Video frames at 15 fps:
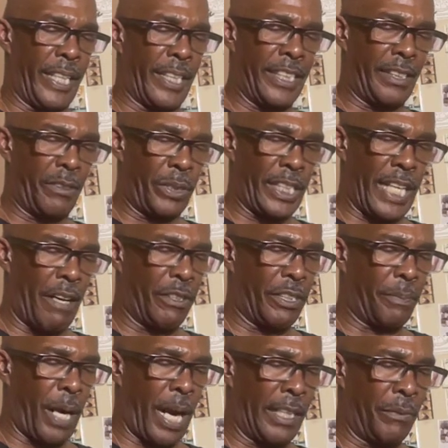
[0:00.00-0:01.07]
and this was how his
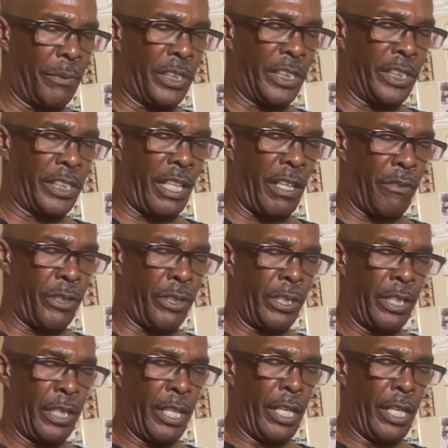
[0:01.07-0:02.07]
body was discovered.